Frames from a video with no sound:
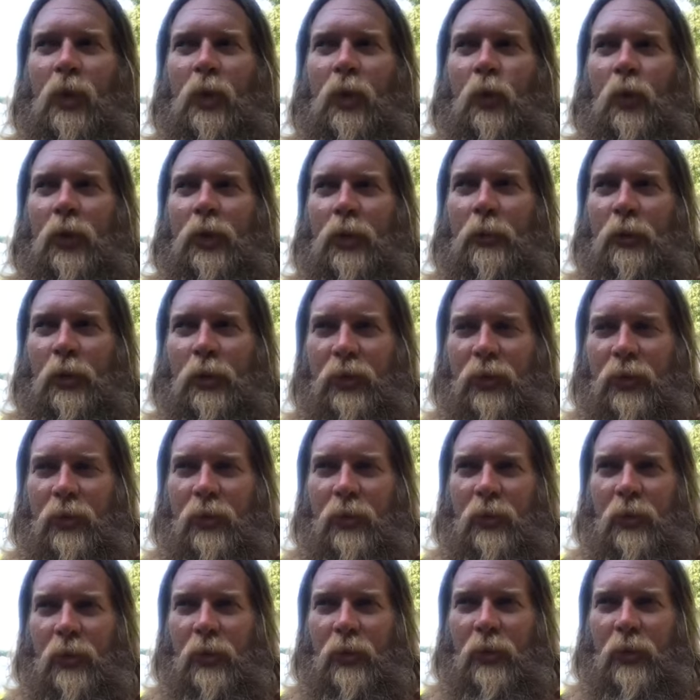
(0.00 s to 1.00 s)
with the most
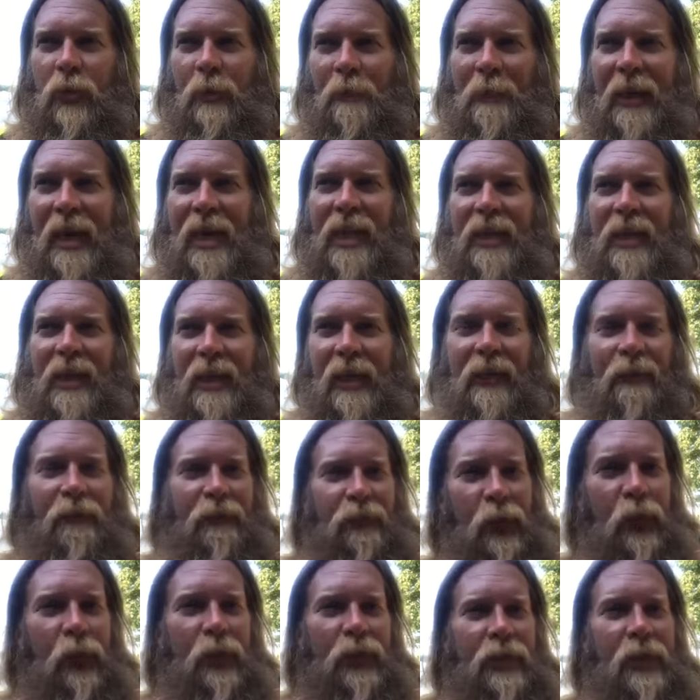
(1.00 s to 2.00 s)
the men that
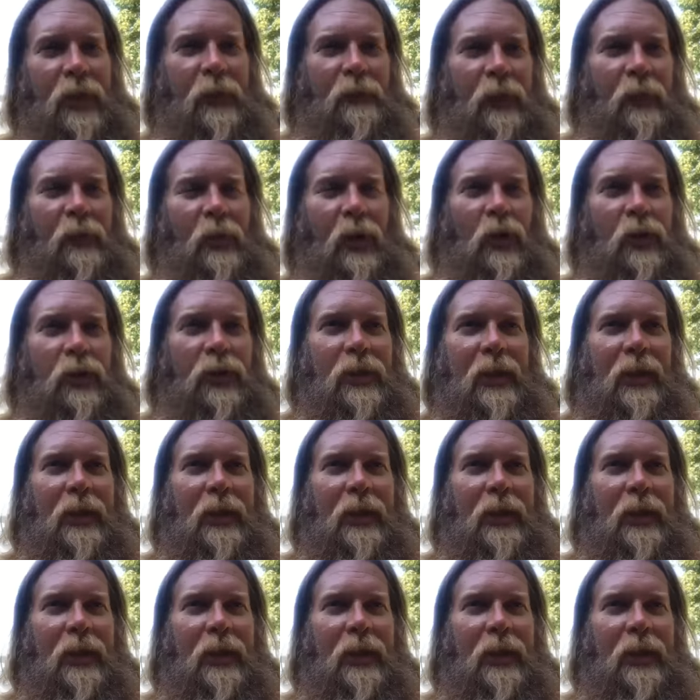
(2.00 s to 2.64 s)
influence them the most.